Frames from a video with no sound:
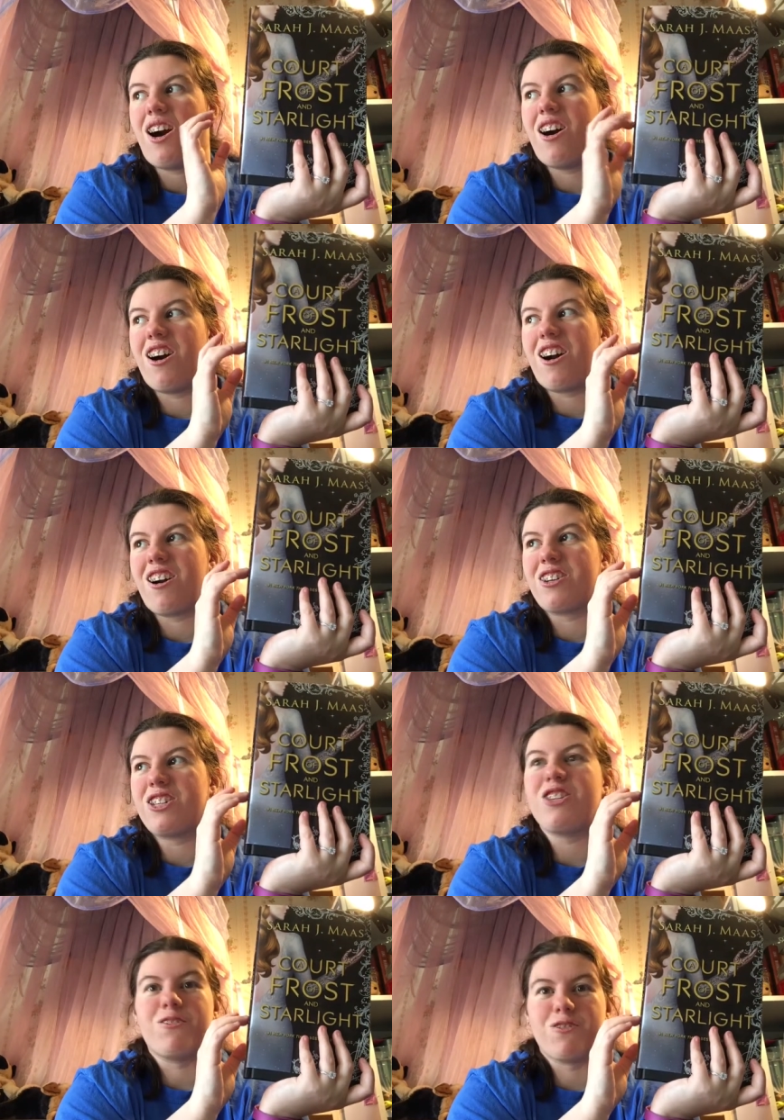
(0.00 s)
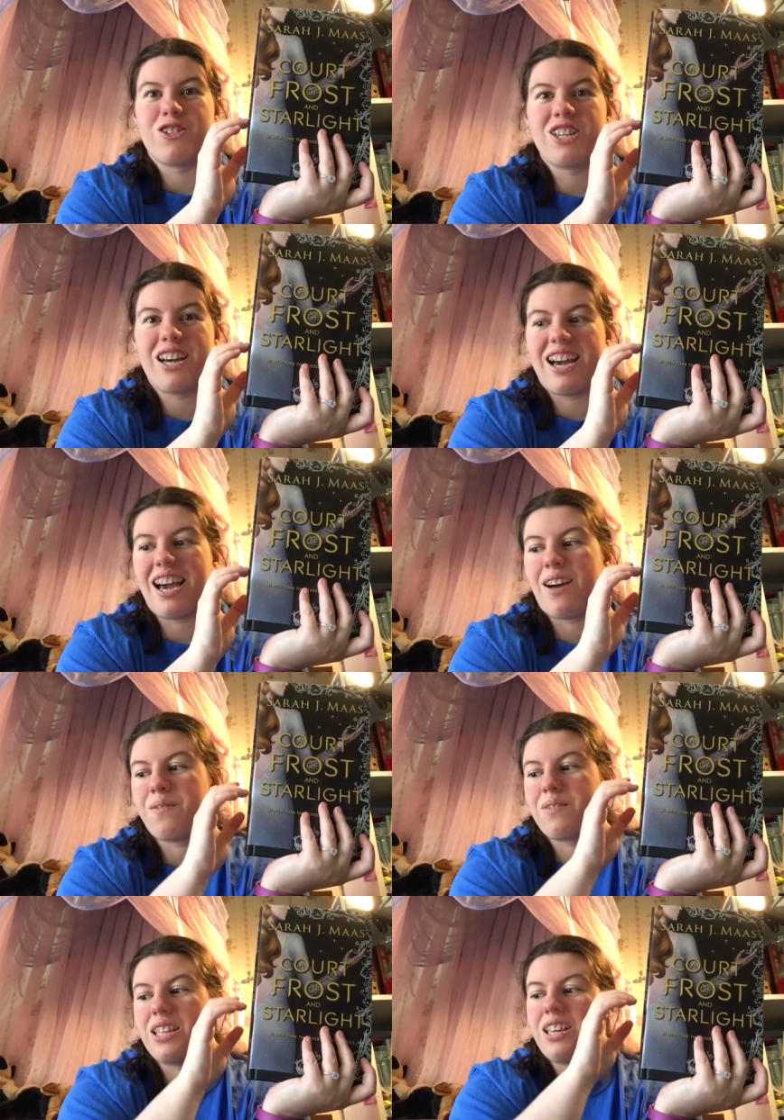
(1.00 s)
are huge. I
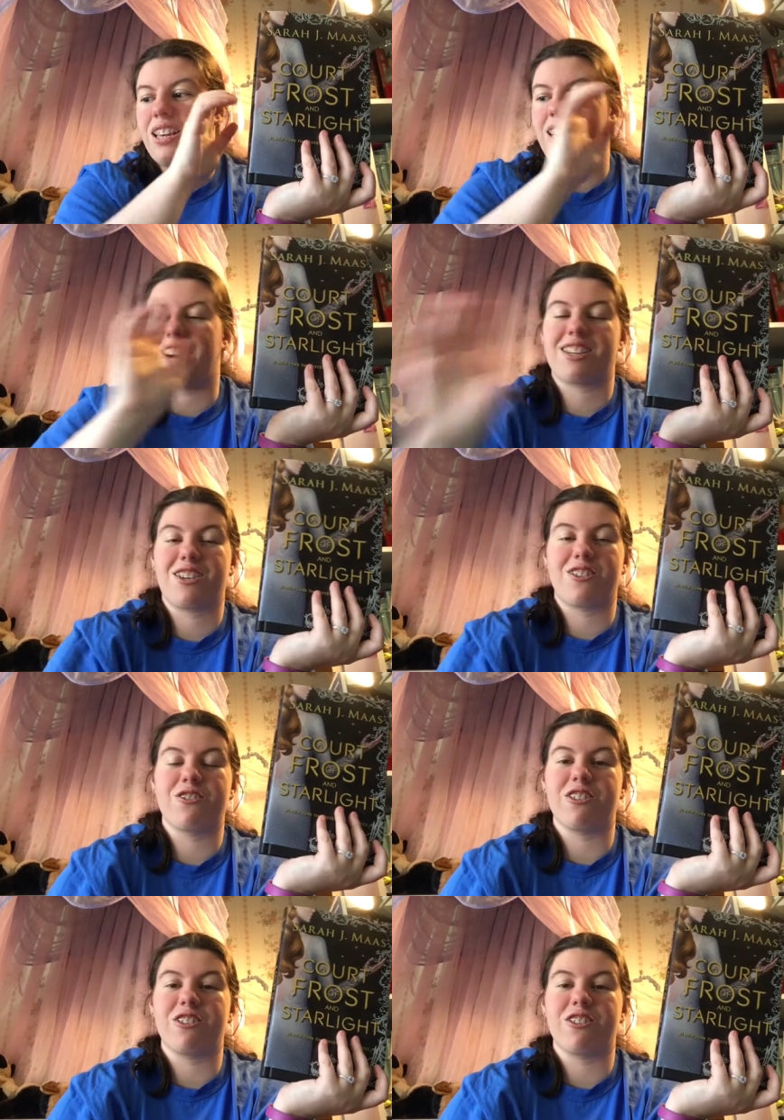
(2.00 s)
have the ACOTAR